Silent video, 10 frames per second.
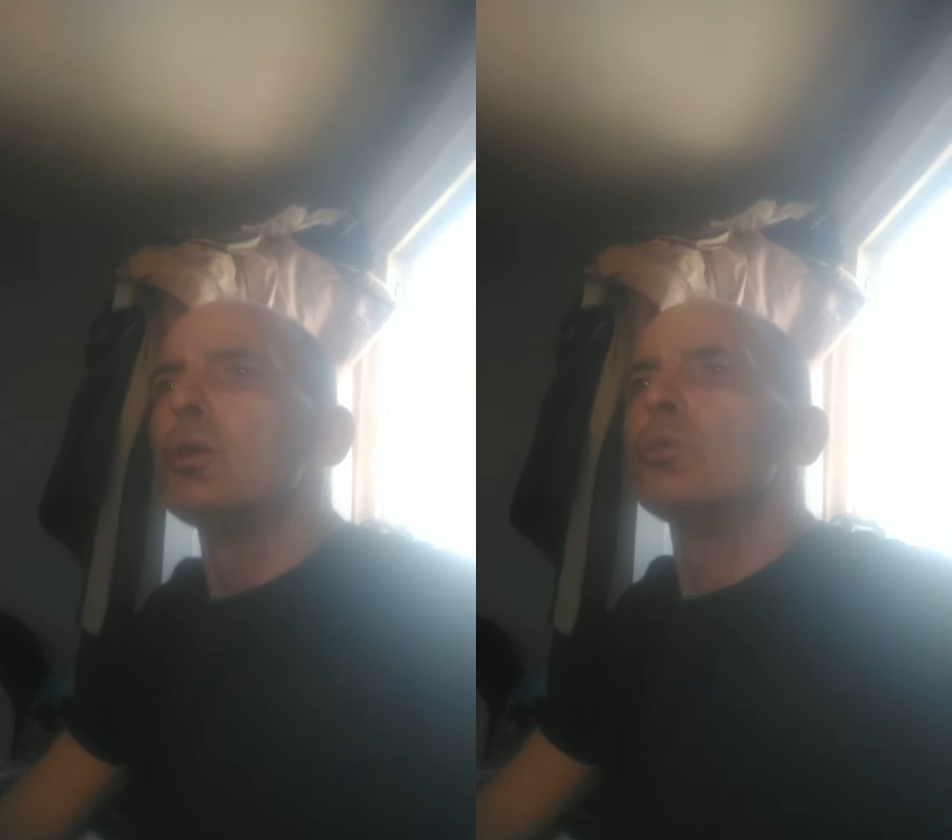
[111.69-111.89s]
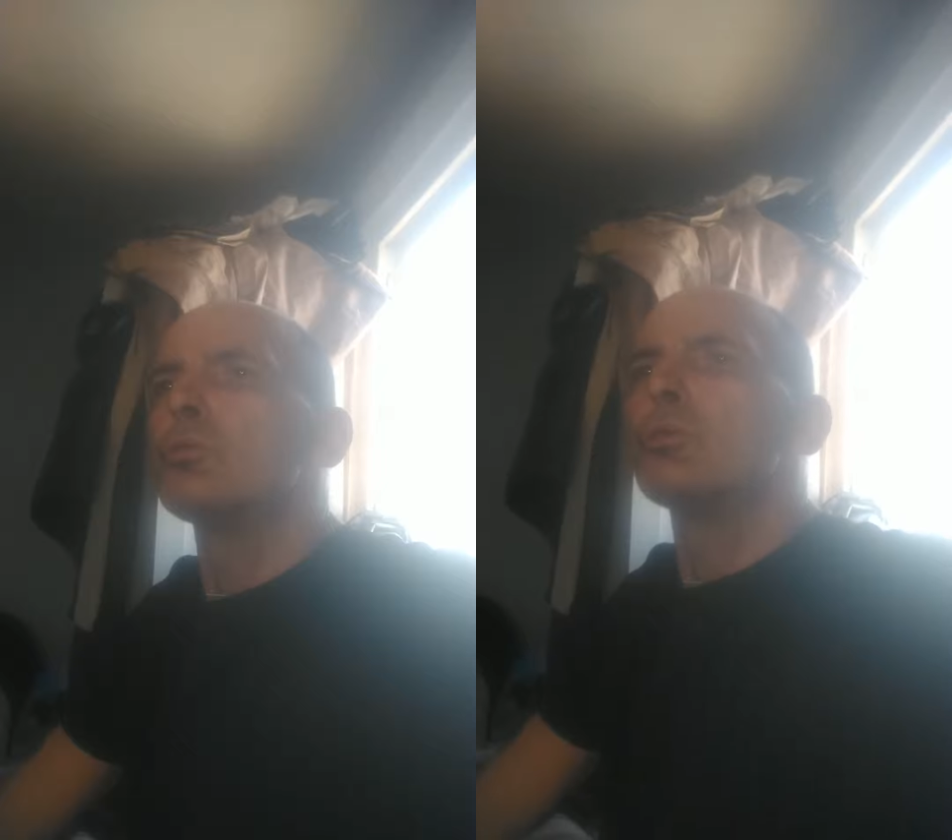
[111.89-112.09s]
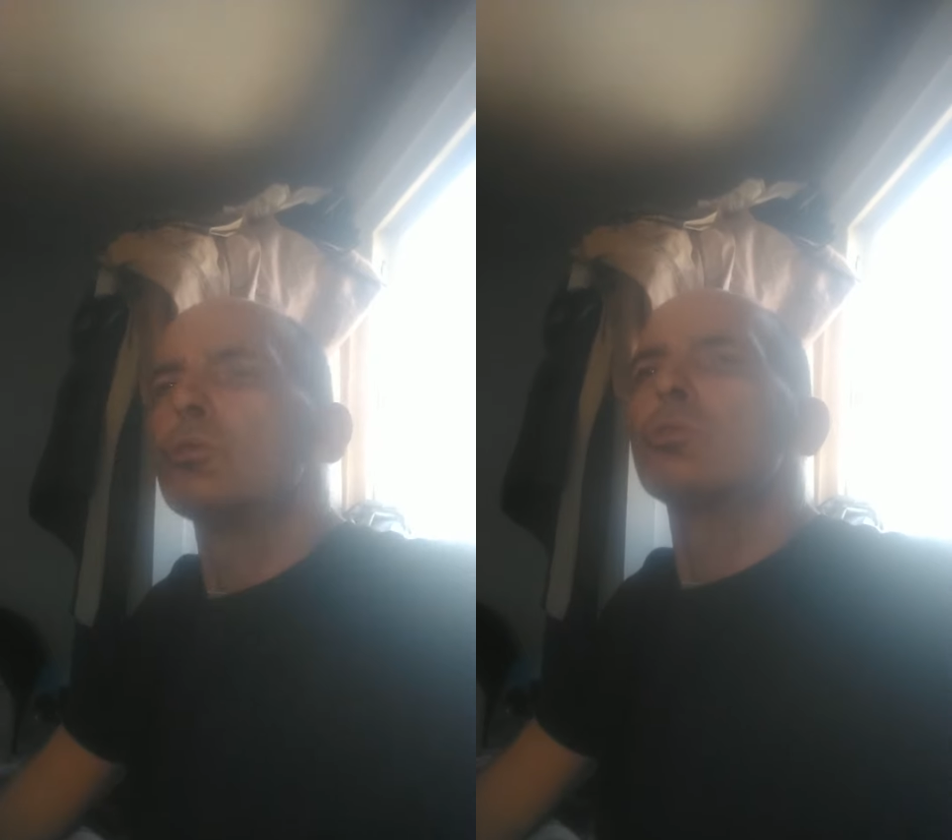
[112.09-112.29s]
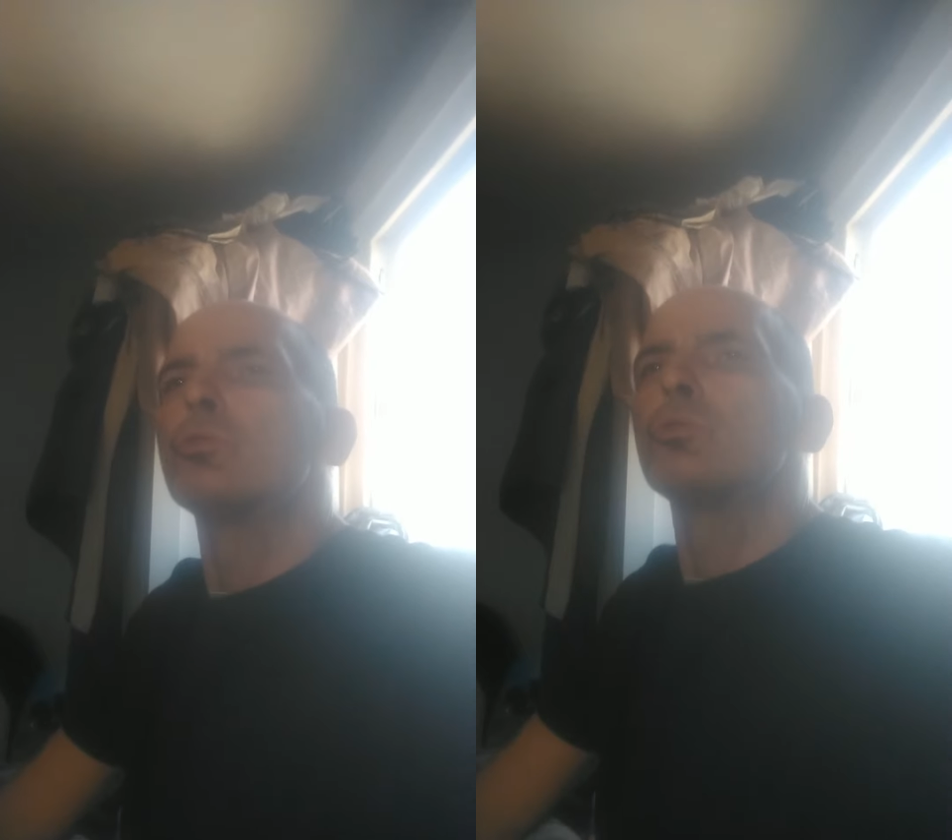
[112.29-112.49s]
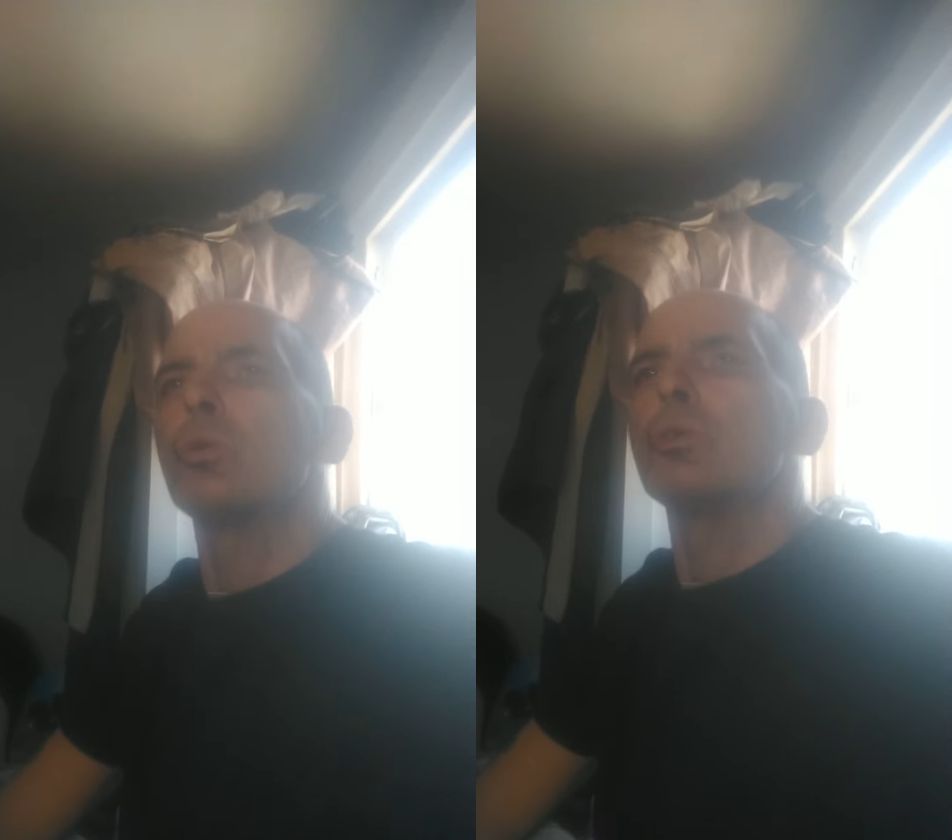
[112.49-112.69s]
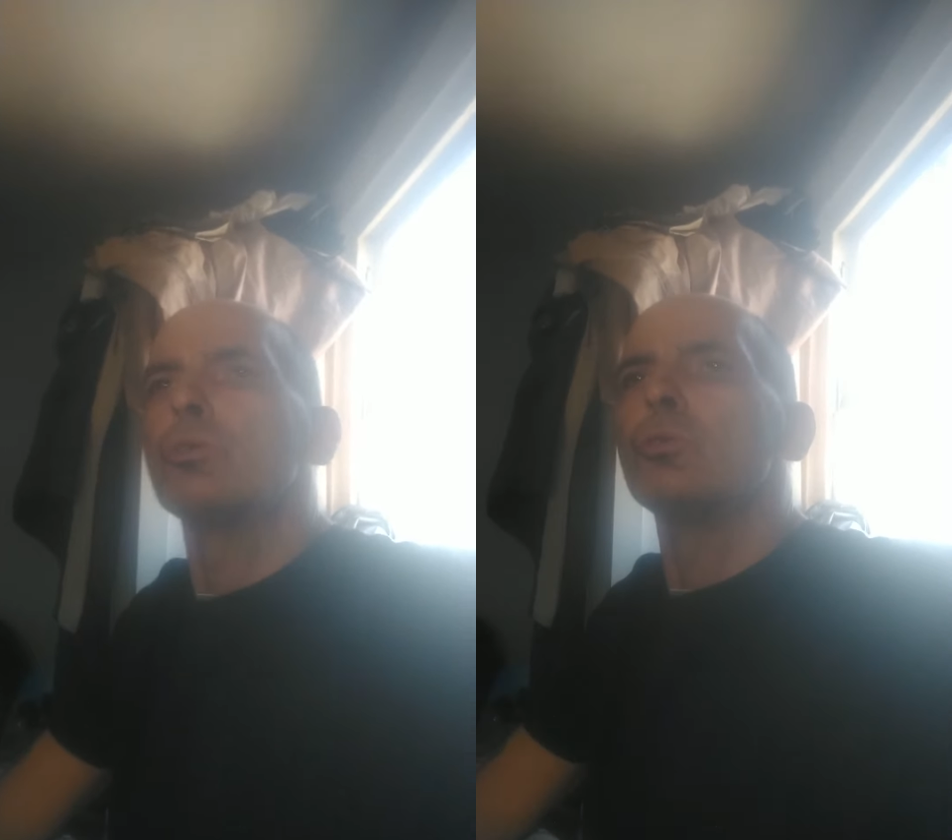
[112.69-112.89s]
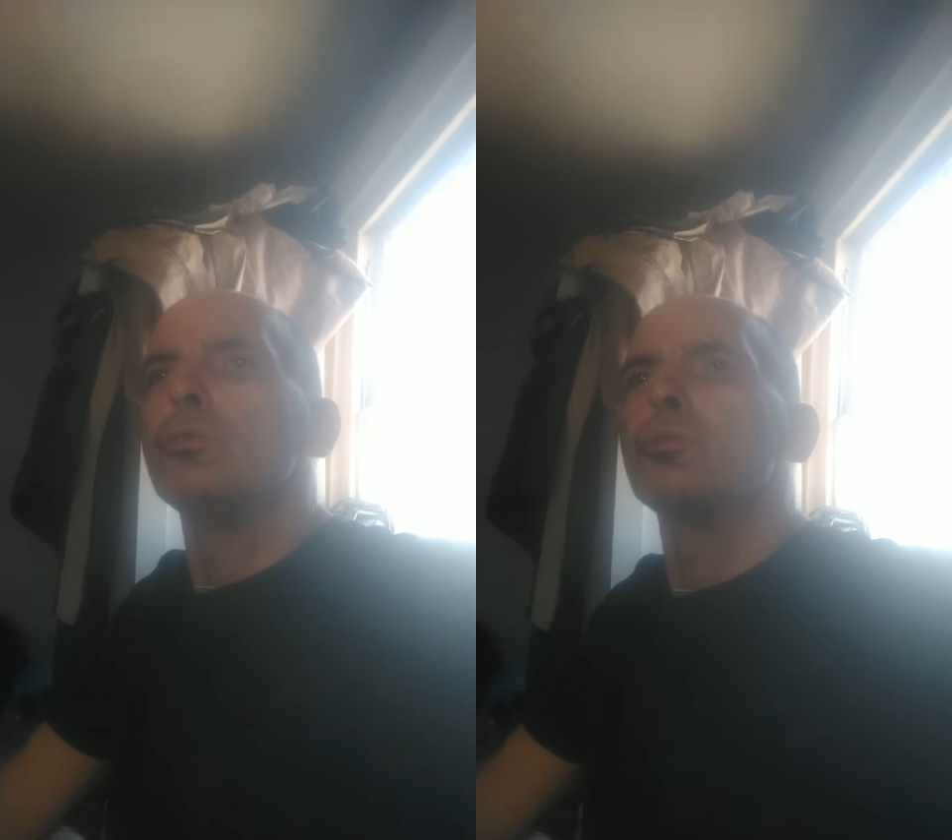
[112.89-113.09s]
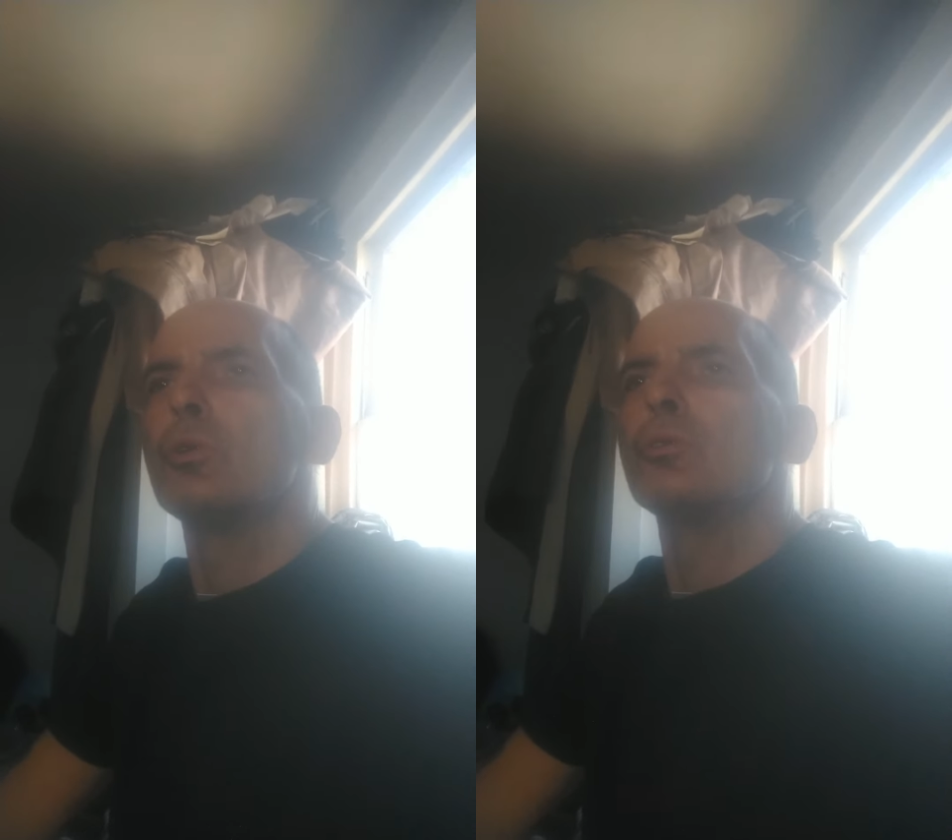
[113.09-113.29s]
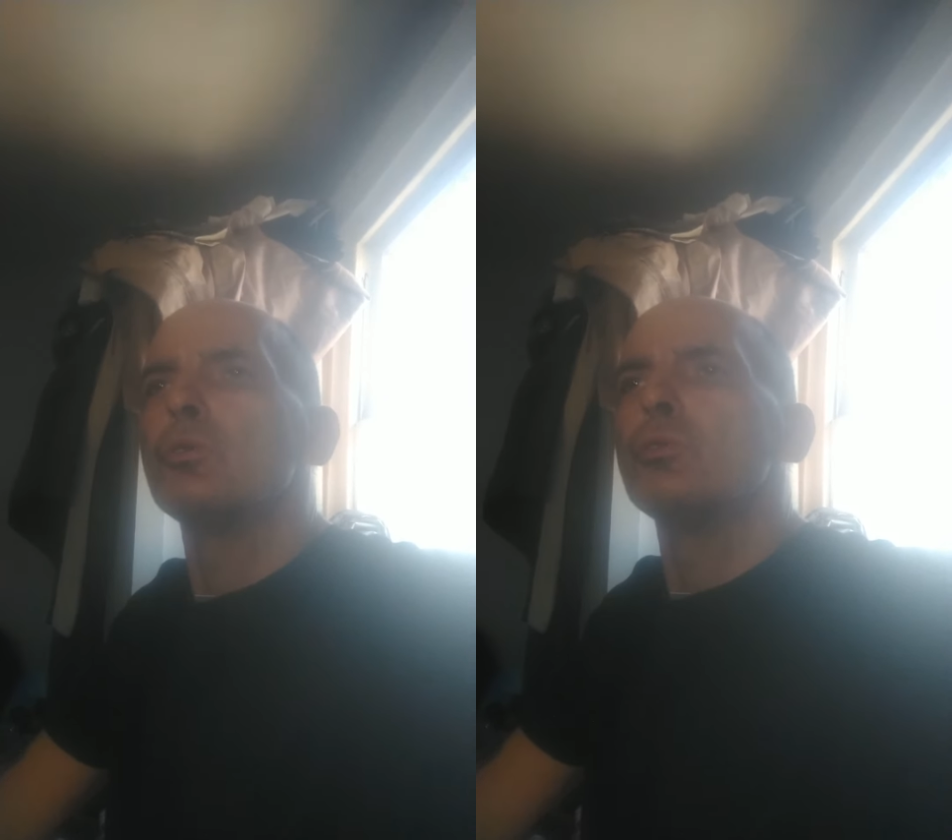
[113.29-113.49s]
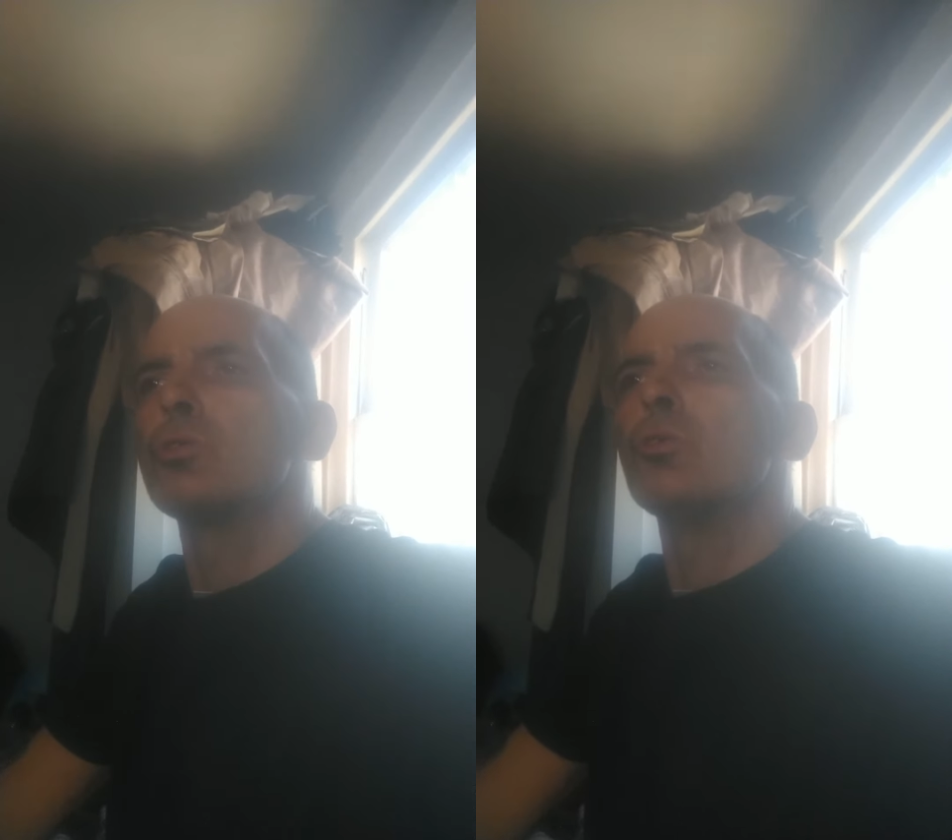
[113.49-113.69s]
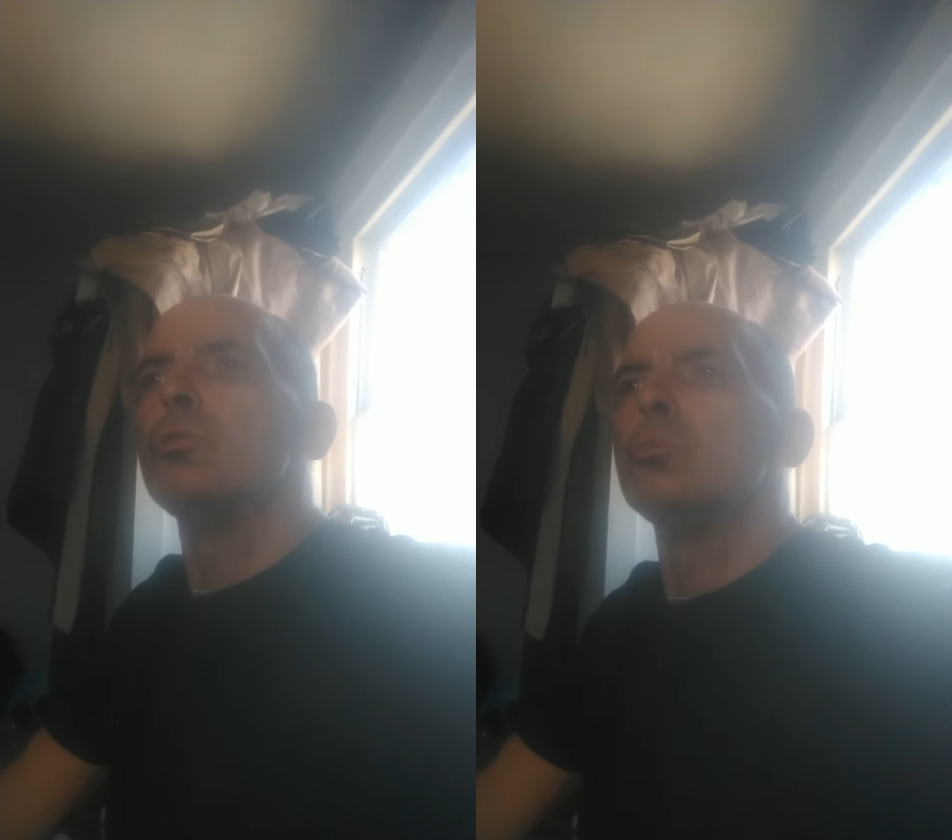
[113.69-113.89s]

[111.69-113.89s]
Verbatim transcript: into 2022